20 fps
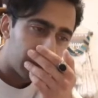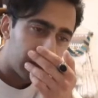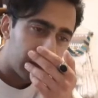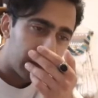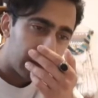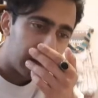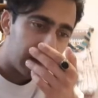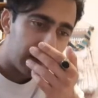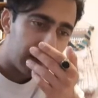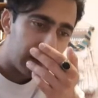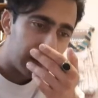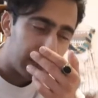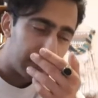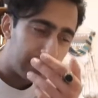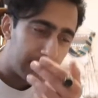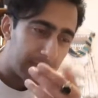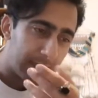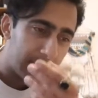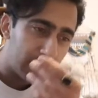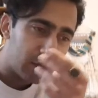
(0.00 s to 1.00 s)

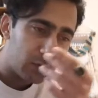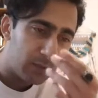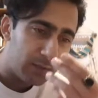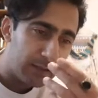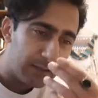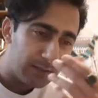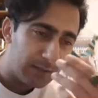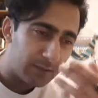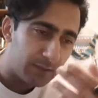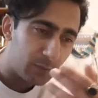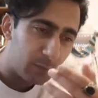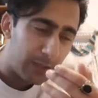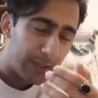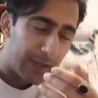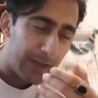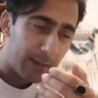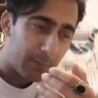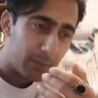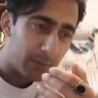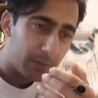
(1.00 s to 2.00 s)
That green sweet
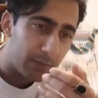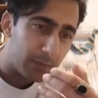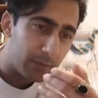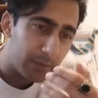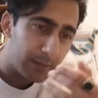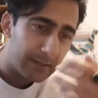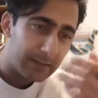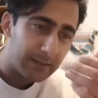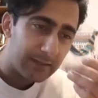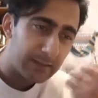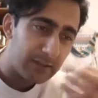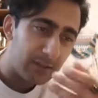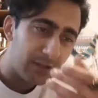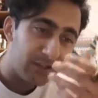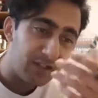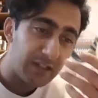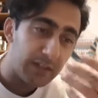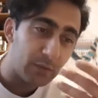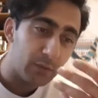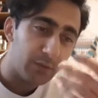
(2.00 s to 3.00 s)
apple note, and then the
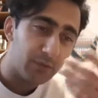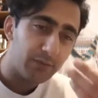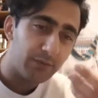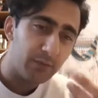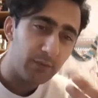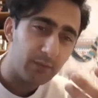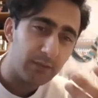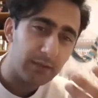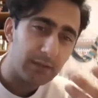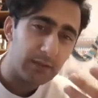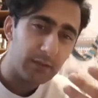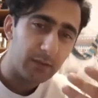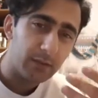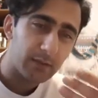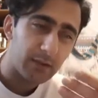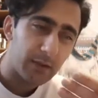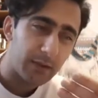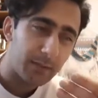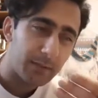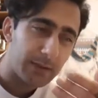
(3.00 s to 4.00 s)
general fruity notes
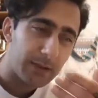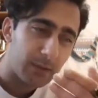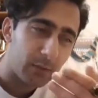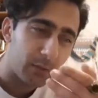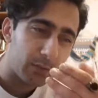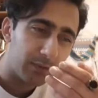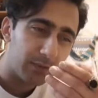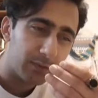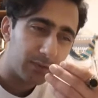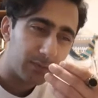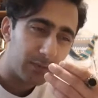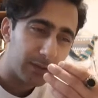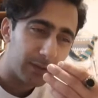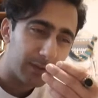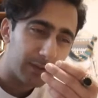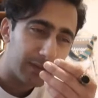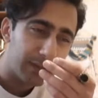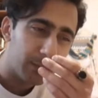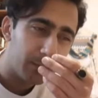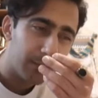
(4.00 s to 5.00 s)
come out, which smell a
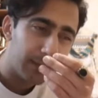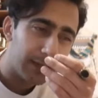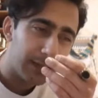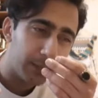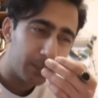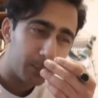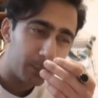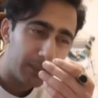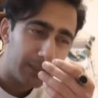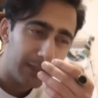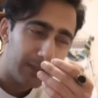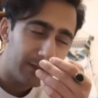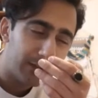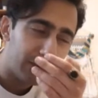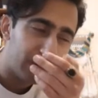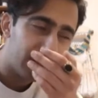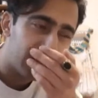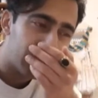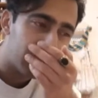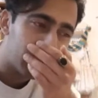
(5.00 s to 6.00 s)
little bit like
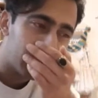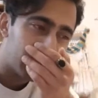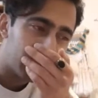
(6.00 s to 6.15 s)
peach,